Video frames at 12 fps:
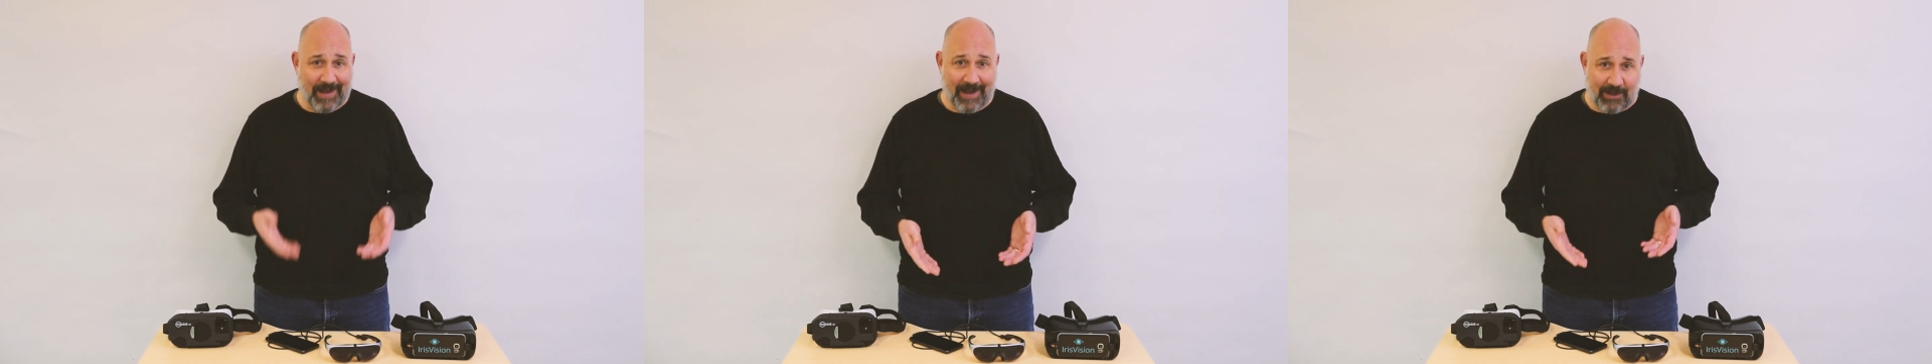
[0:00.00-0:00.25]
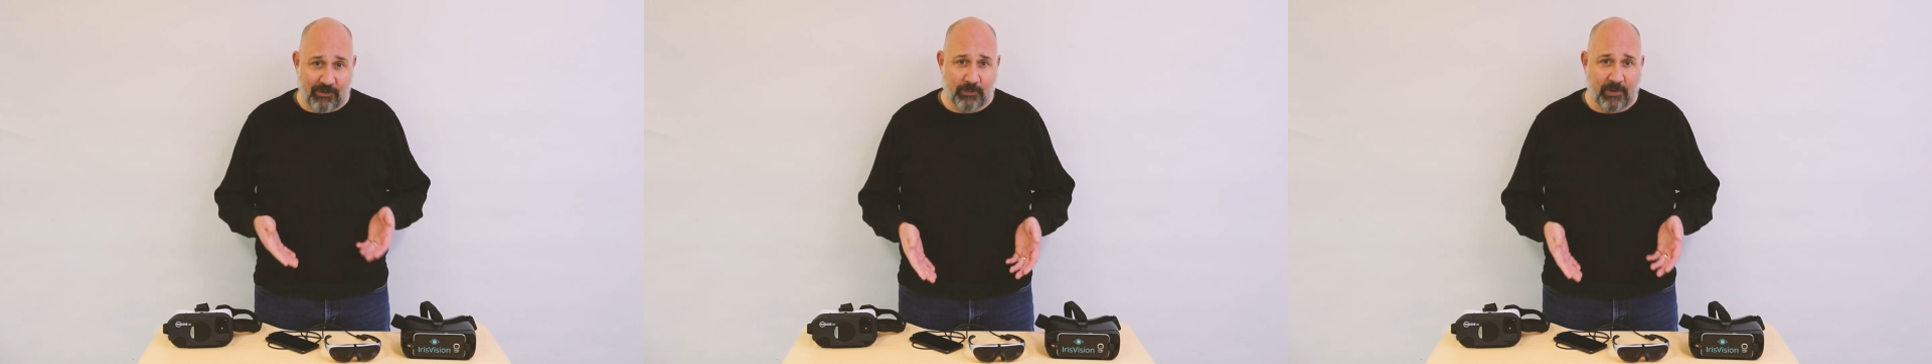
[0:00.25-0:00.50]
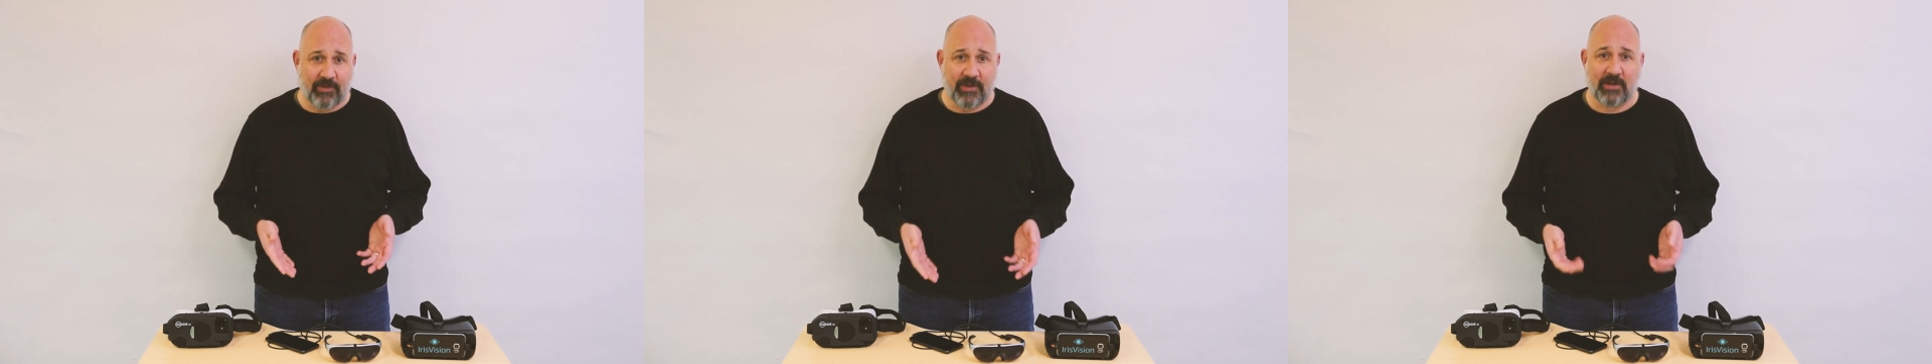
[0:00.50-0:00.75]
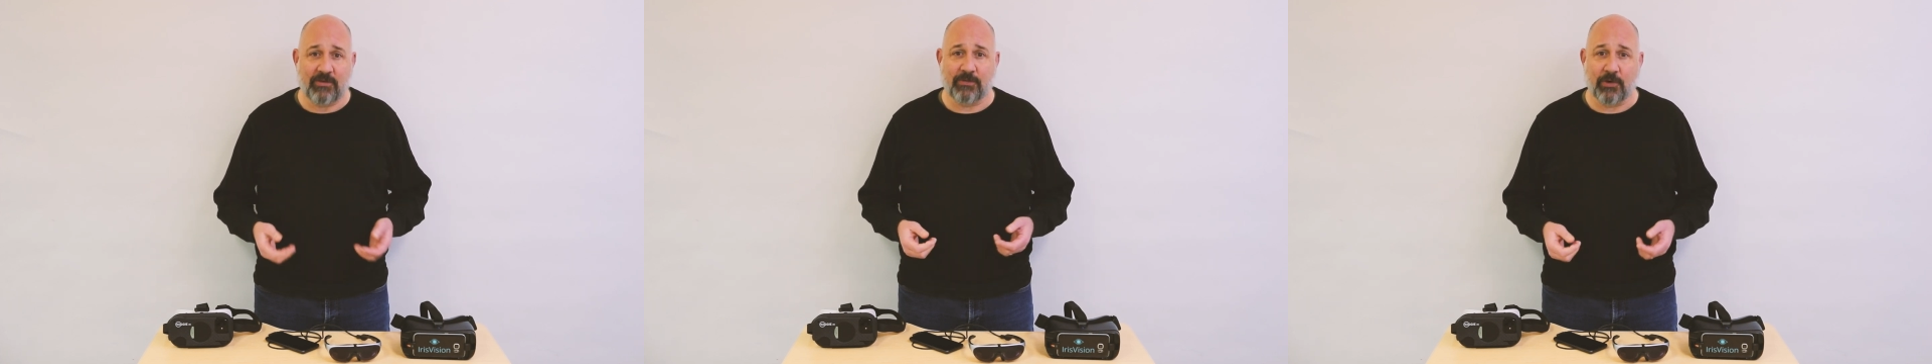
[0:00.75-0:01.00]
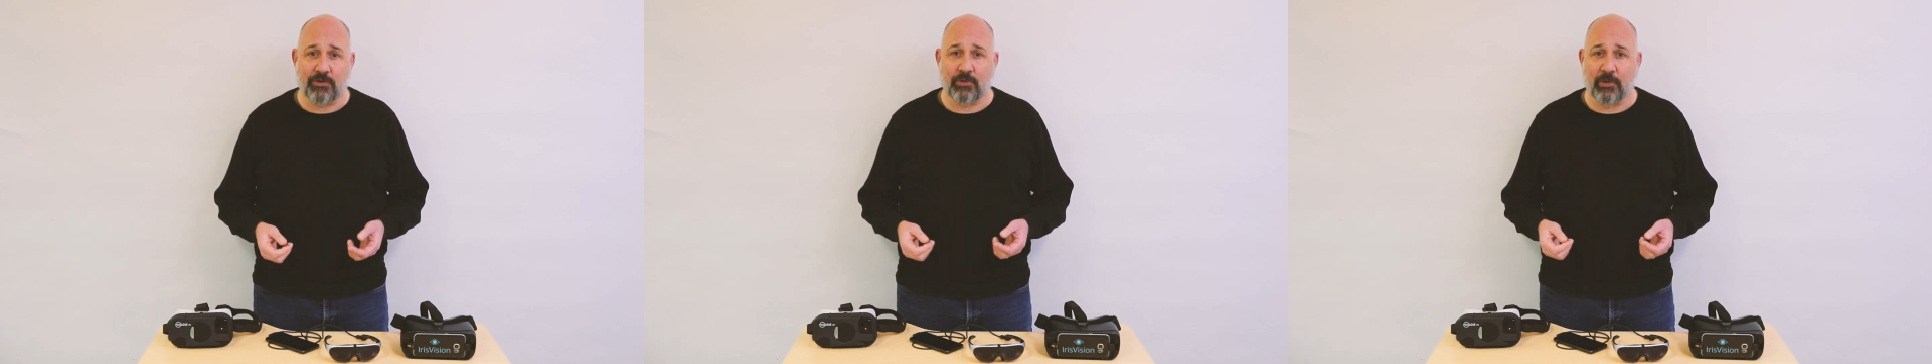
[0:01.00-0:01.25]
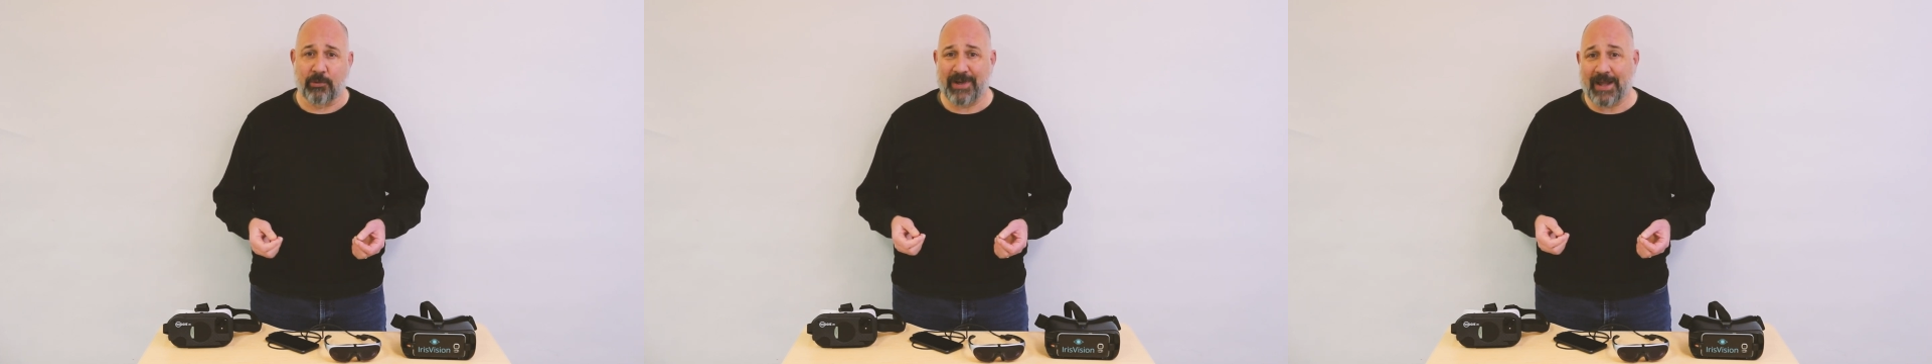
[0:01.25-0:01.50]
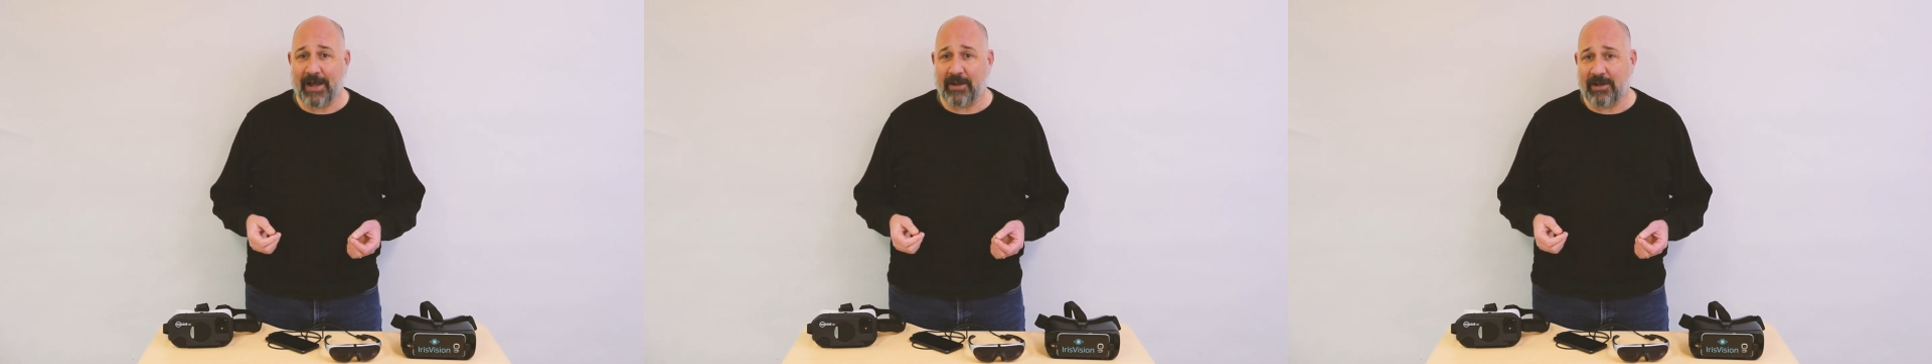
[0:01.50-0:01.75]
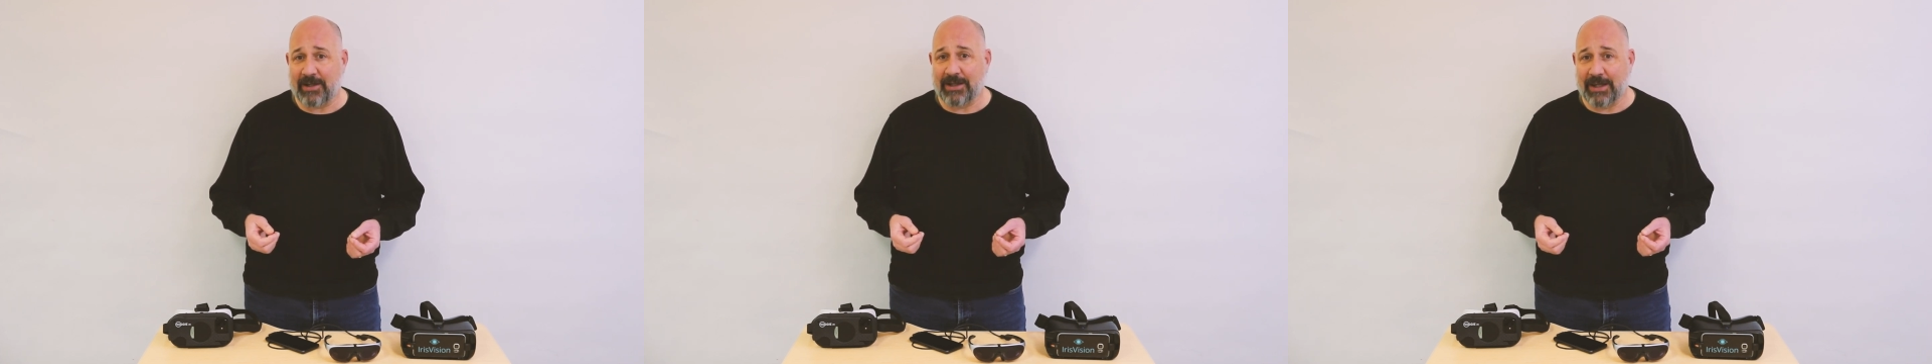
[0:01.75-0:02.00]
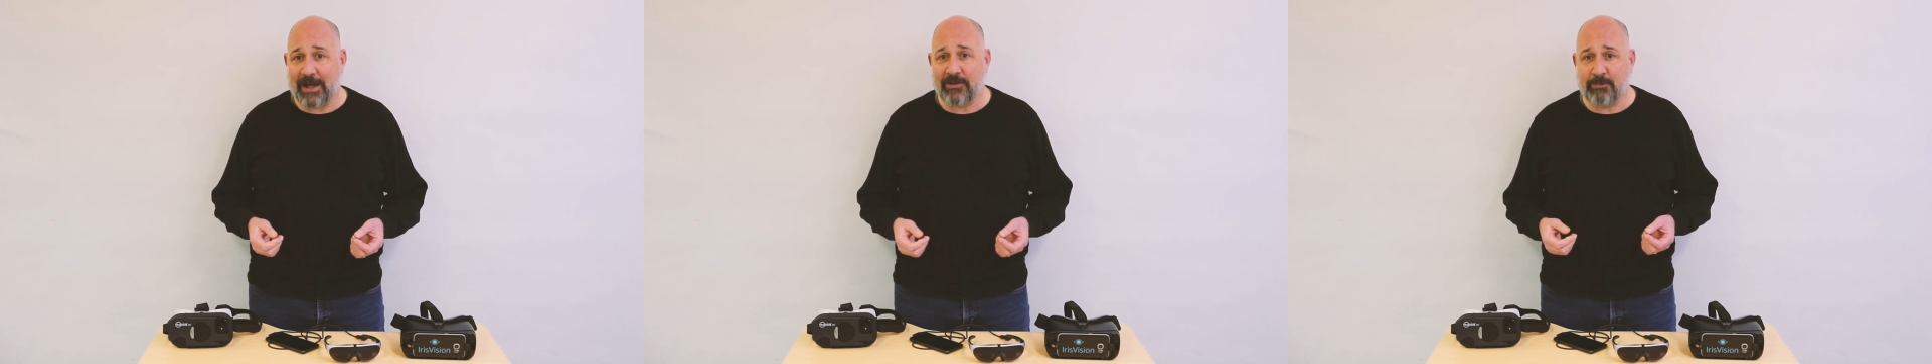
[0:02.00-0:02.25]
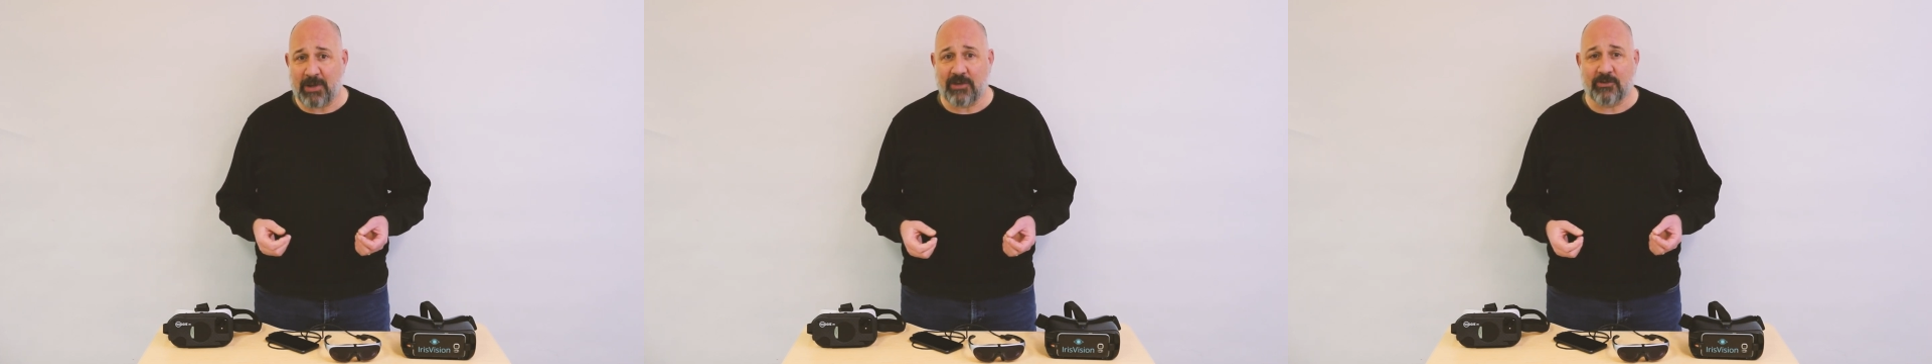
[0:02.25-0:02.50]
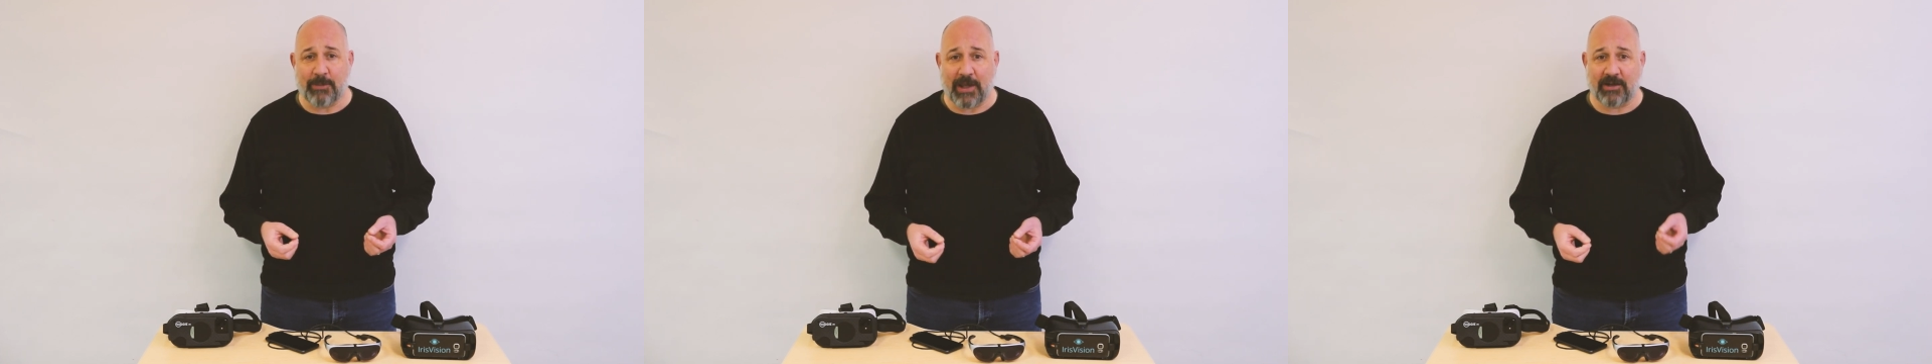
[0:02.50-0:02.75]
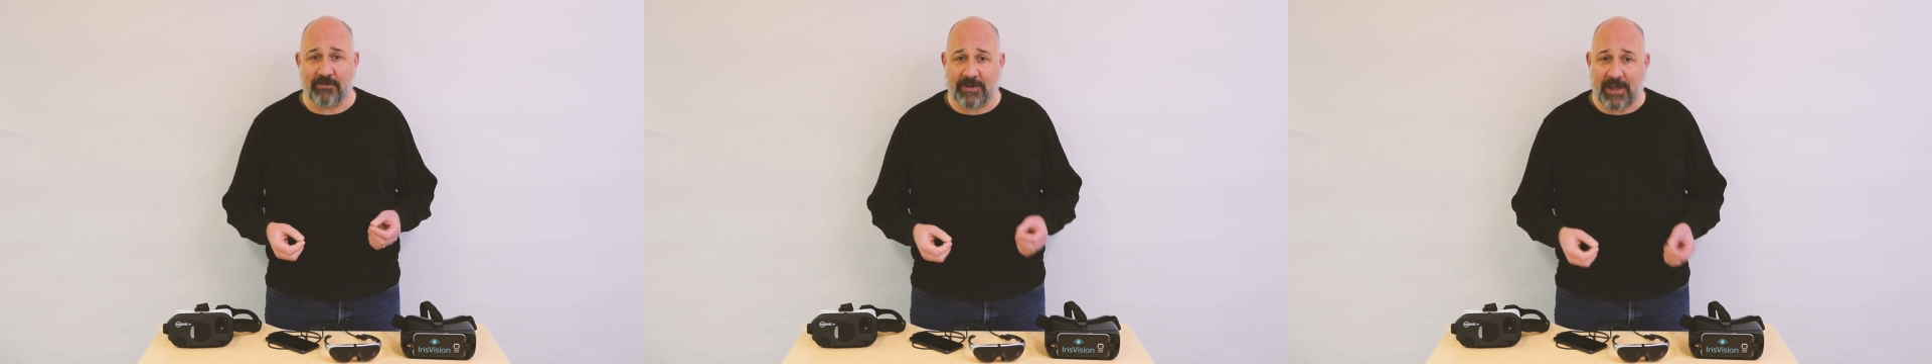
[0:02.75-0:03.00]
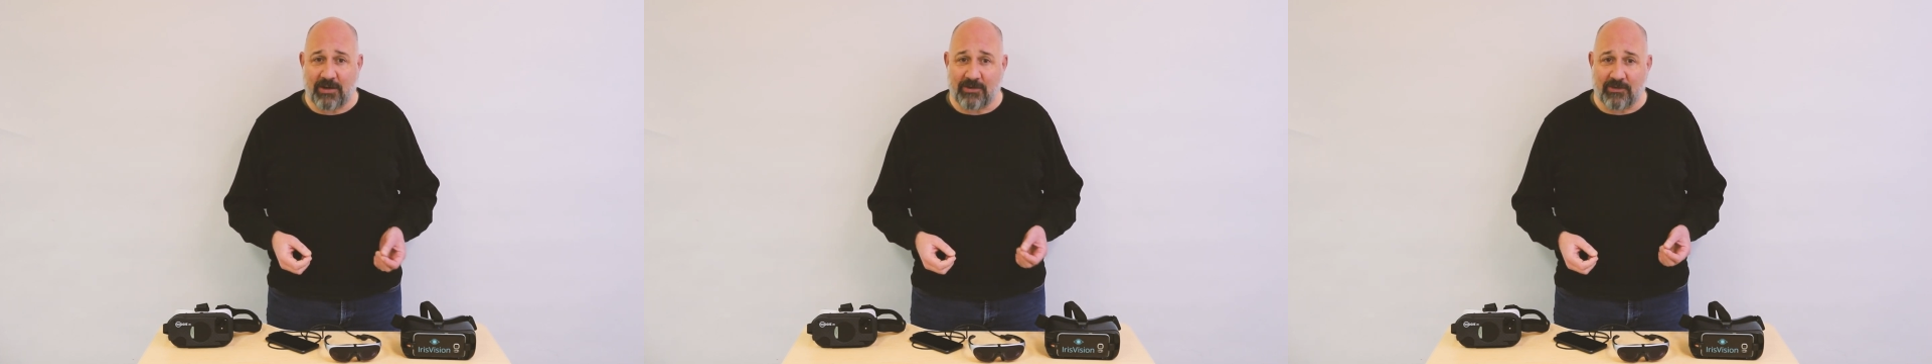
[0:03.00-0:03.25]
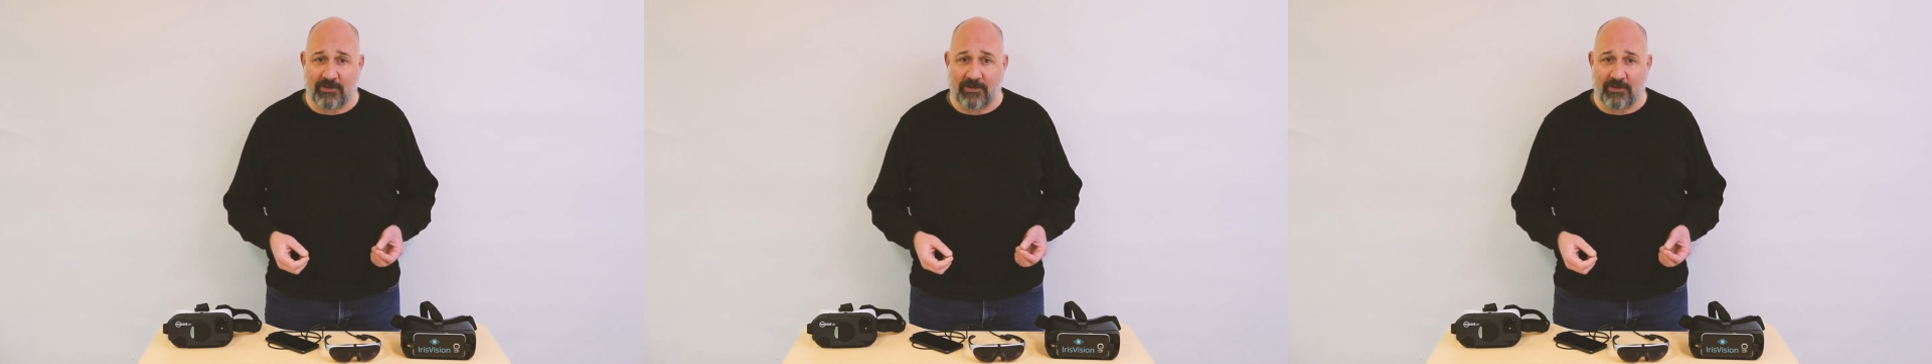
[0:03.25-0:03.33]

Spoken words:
as with these virtual reality glass-based magnification